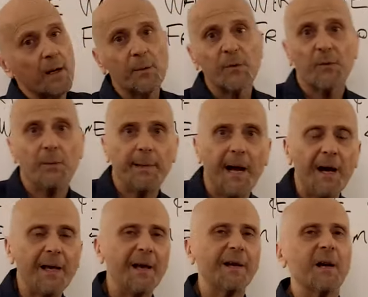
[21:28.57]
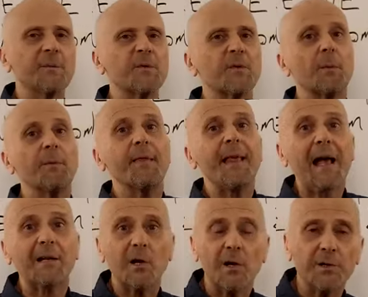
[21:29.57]
comes from Gaia. It comes from
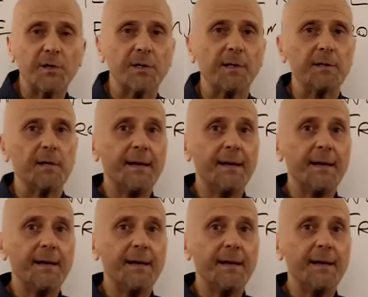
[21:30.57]
that consciousness.